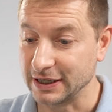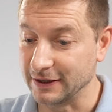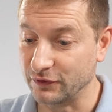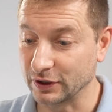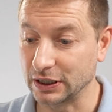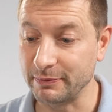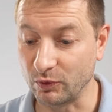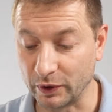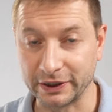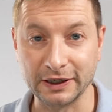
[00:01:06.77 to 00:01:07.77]
If you're gonna be
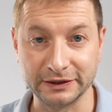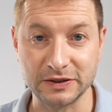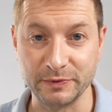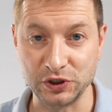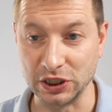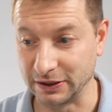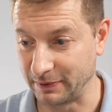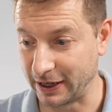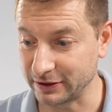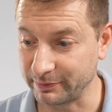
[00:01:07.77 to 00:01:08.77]
working on this machine
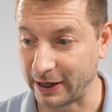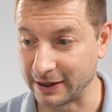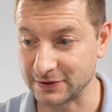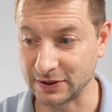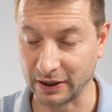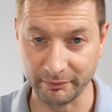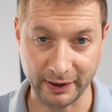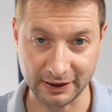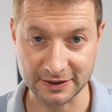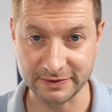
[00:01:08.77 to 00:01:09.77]
out of the box on
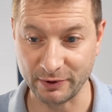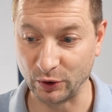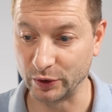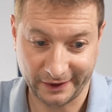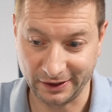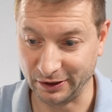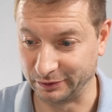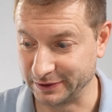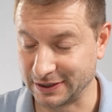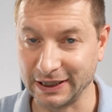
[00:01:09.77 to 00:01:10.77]
balanced mode, you
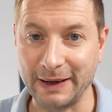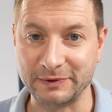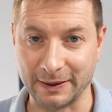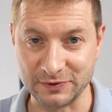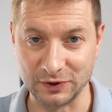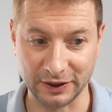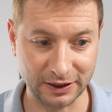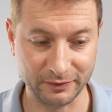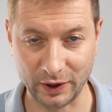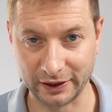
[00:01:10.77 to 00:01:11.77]
know, it's a laptop, so you're
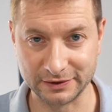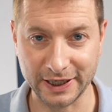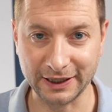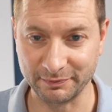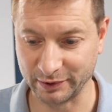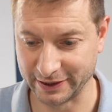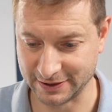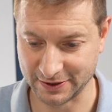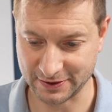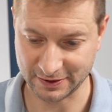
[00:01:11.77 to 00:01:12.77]
gonna wanna take it
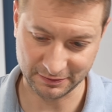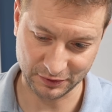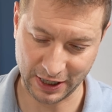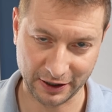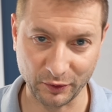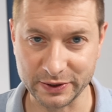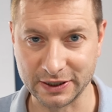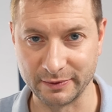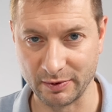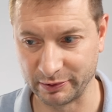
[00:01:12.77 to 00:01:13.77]
places. You're not always
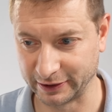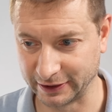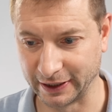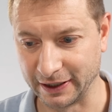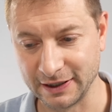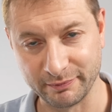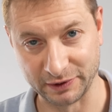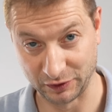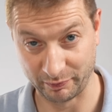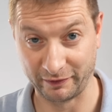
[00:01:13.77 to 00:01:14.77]
gonna be plugged in,
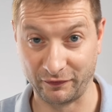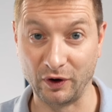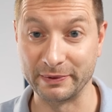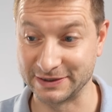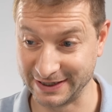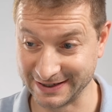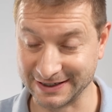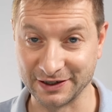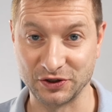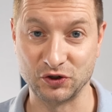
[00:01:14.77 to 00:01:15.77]
but your performance is
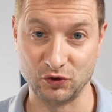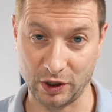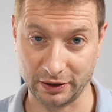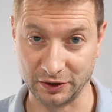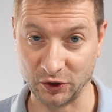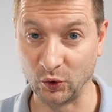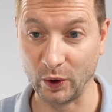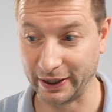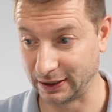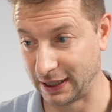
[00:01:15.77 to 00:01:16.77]
gonna struggle
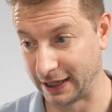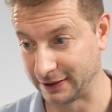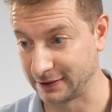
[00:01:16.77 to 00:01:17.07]
quite a lot.